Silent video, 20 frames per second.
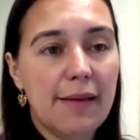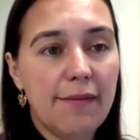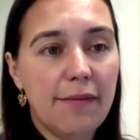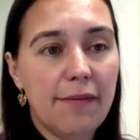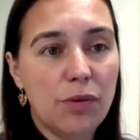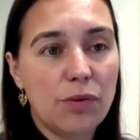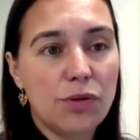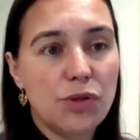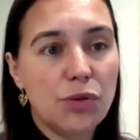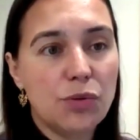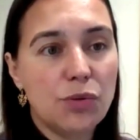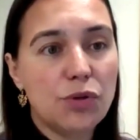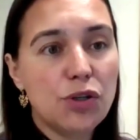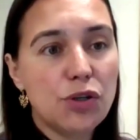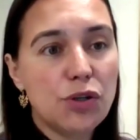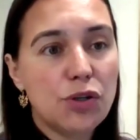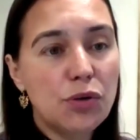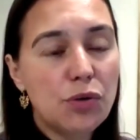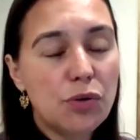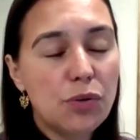if you do
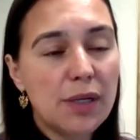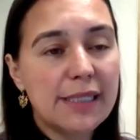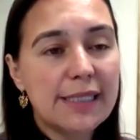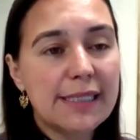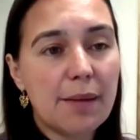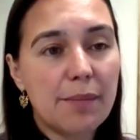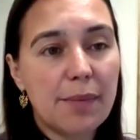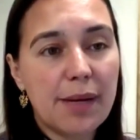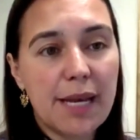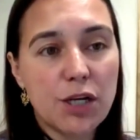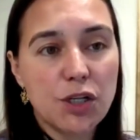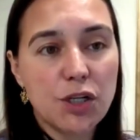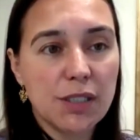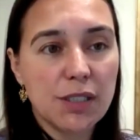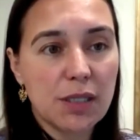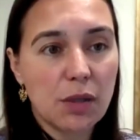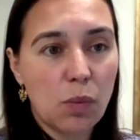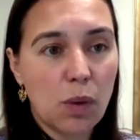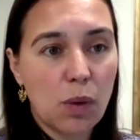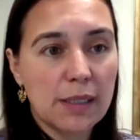2
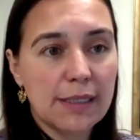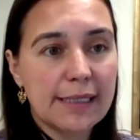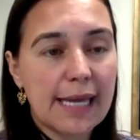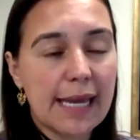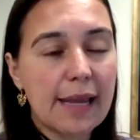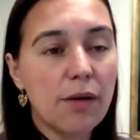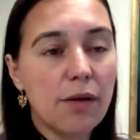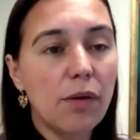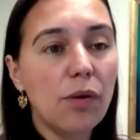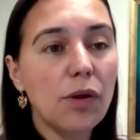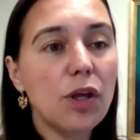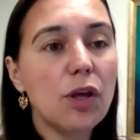inseminations in one cycle,